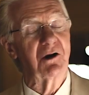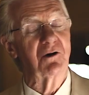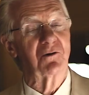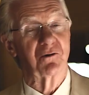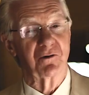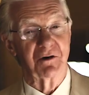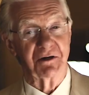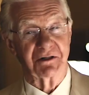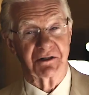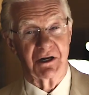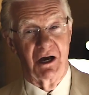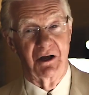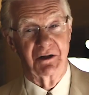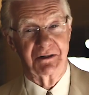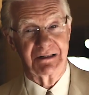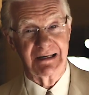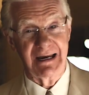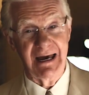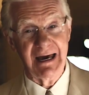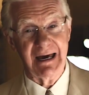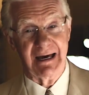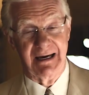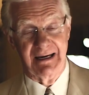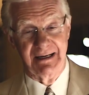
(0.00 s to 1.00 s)
into Results
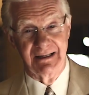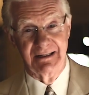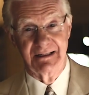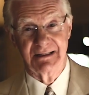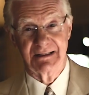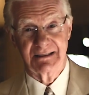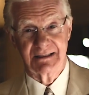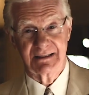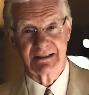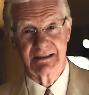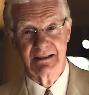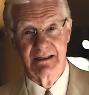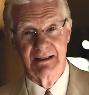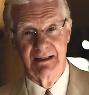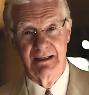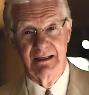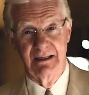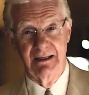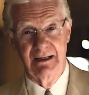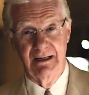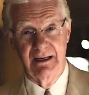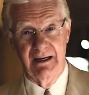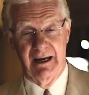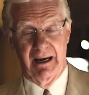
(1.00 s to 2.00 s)
is
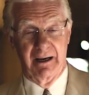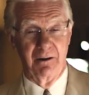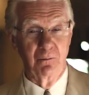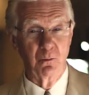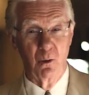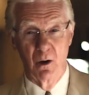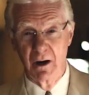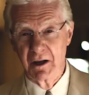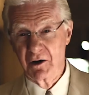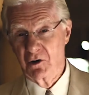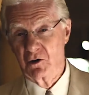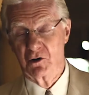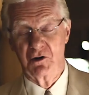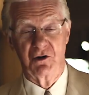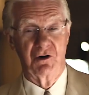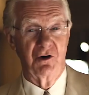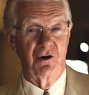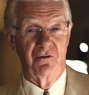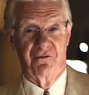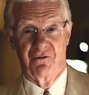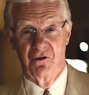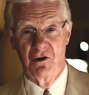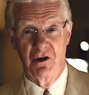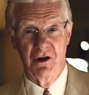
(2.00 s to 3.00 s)
and what it could
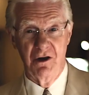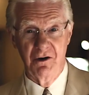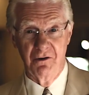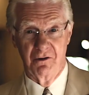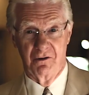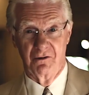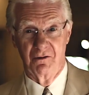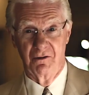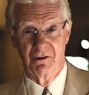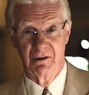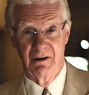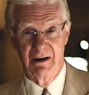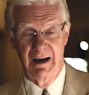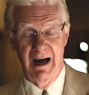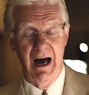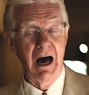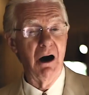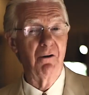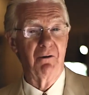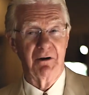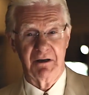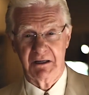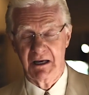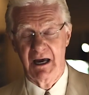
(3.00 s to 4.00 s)
do for you,
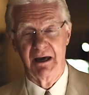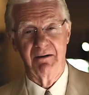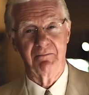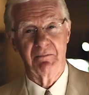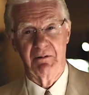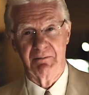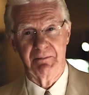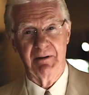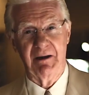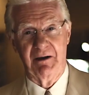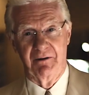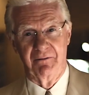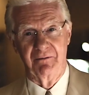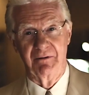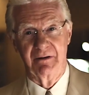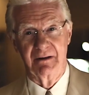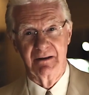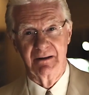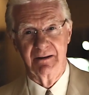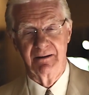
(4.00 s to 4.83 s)
how it came about.